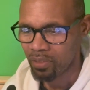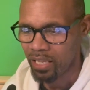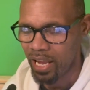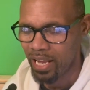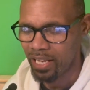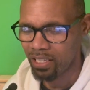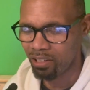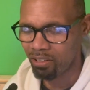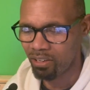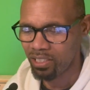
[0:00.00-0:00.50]

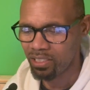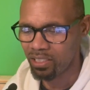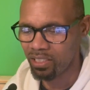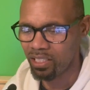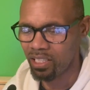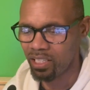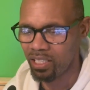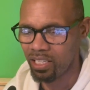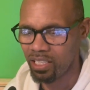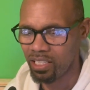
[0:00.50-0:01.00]
And the crazy
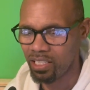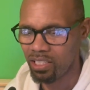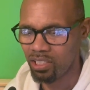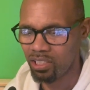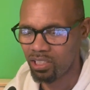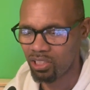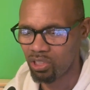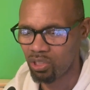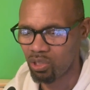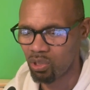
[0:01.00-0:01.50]
thing, he
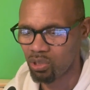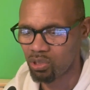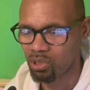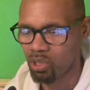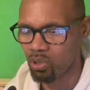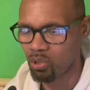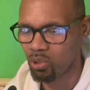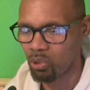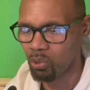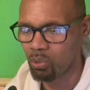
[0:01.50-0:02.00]
just looked
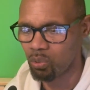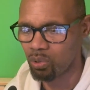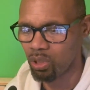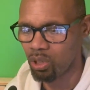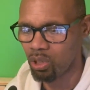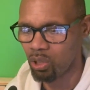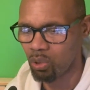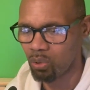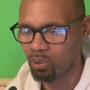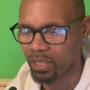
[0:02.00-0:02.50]
so cool the
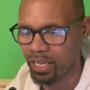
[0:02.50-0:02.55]
whole